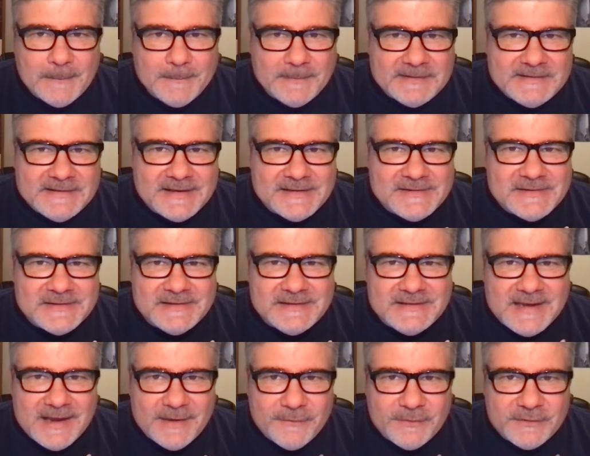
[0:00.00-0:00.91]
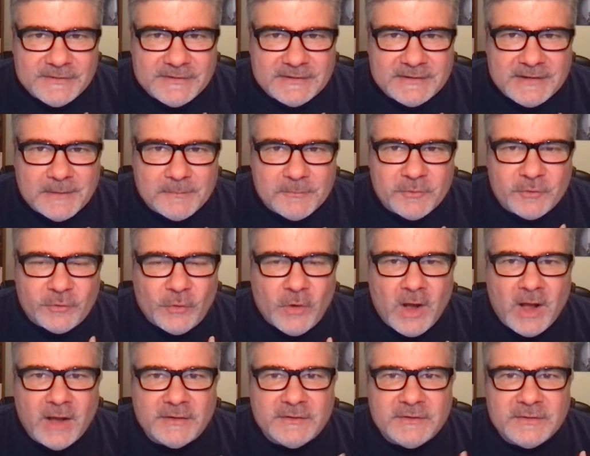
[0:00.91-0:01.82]
I'm attention deficit, I'm
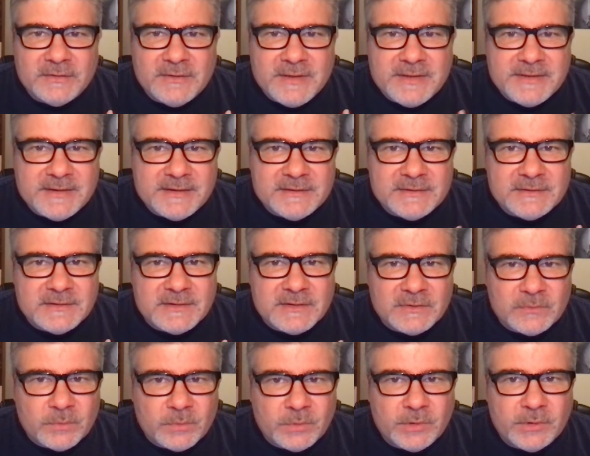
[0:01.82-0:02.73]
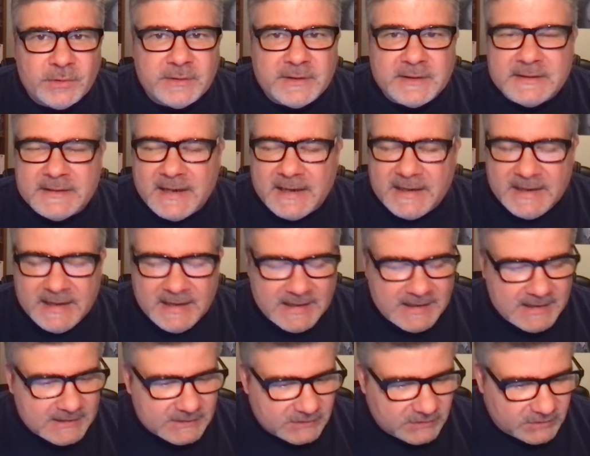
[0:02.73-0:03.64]
drawn to the things of this world, and I
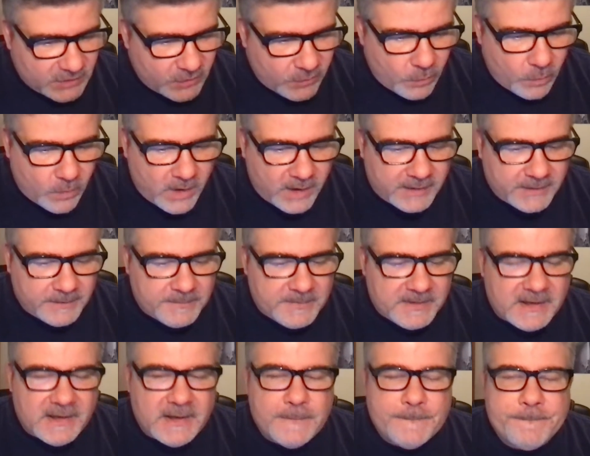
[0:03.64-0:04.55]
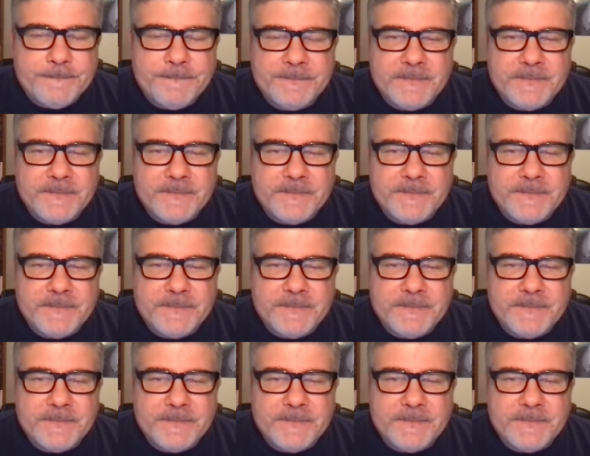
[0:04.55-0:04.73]
don't want to be.